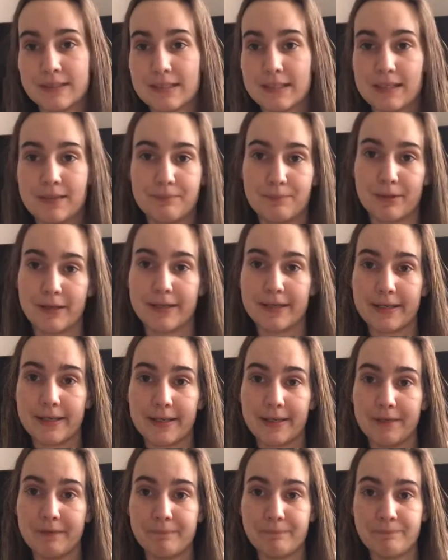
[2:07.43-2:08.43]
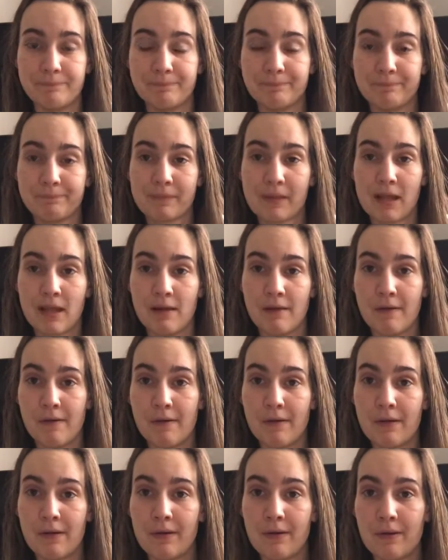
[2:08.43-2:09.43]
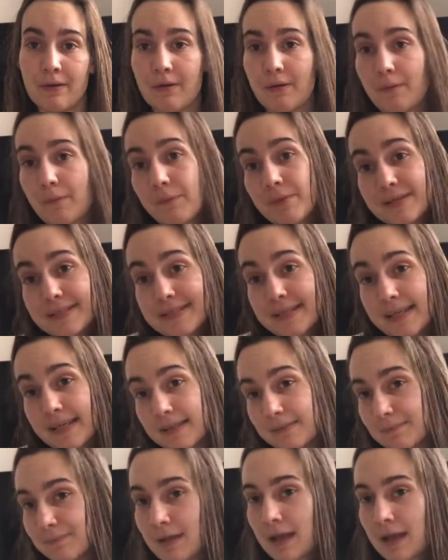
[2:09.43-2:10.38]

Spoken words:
to eat bread again. We'll see.